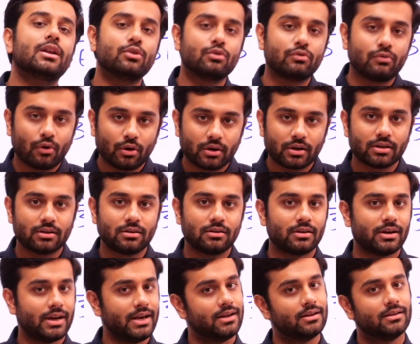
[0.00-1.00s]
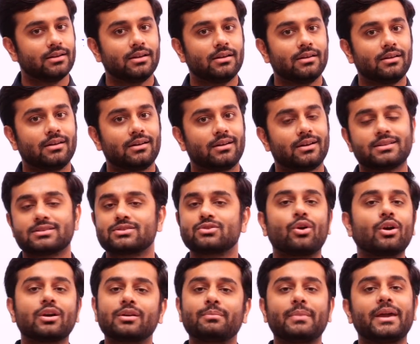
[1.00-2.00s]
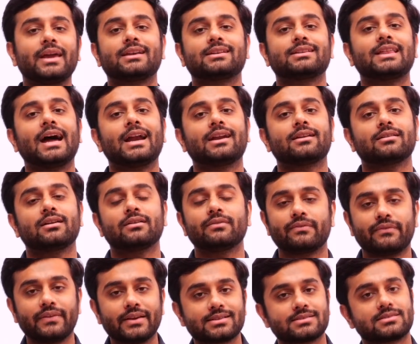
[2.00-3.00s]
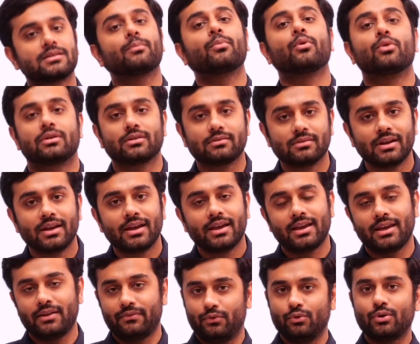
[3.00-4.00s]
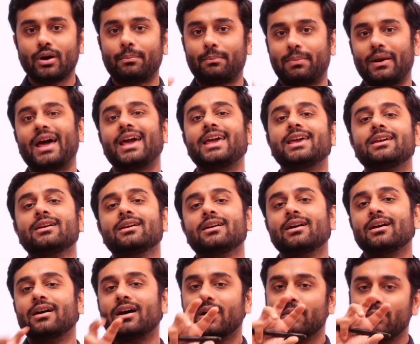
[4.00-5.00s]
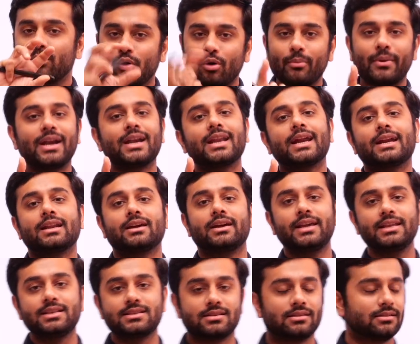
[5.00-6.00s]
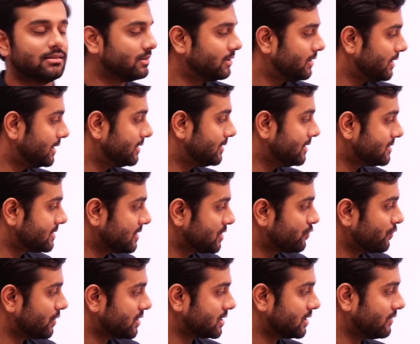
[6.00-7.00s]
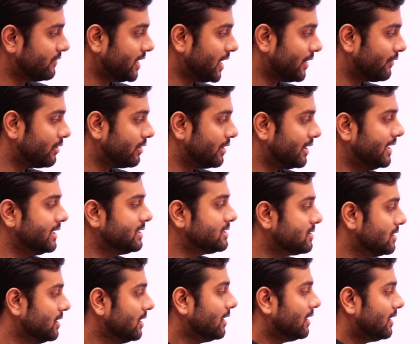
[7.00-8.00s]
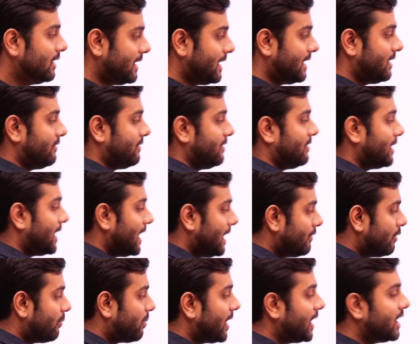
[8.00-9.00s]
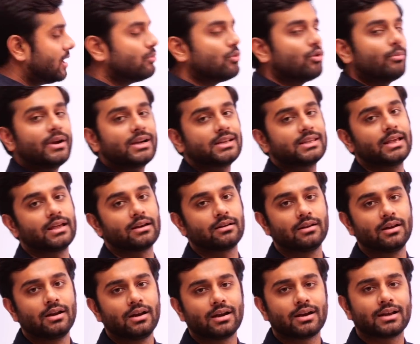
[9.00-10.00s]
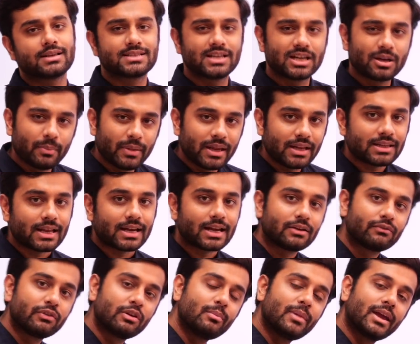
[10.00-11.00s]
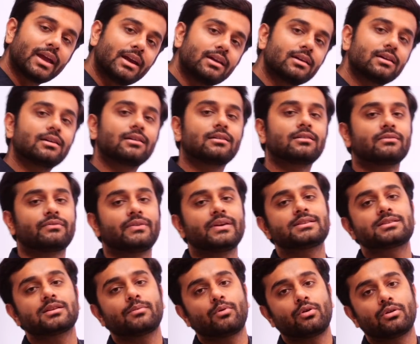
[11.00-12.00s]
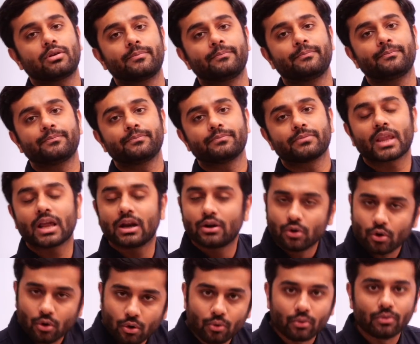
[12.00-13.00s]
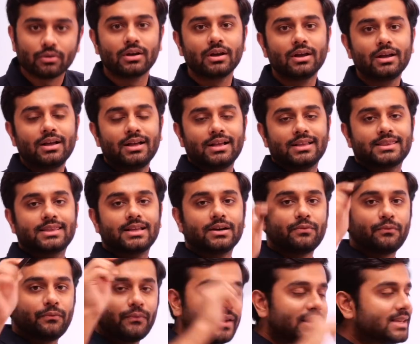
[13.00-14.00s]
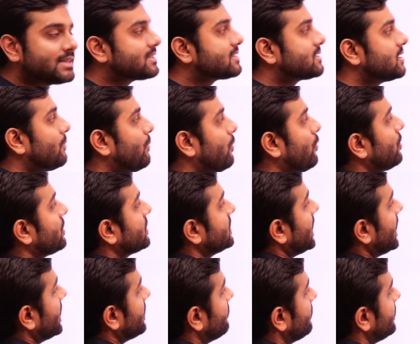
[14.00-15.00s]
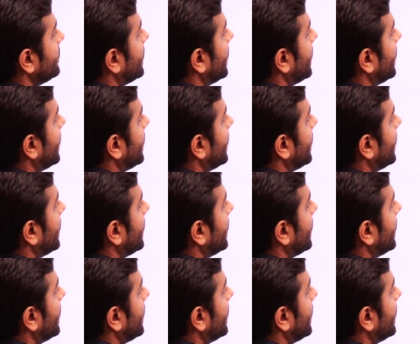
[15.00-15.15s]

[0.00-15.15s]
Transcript: you want, right? Does not make that a fixed support. If you apply a moment at a hinge, in this situation, we have a hinge and I have applied a moment there. Does it mean that it will make it a fixed support? No. The fixed support that we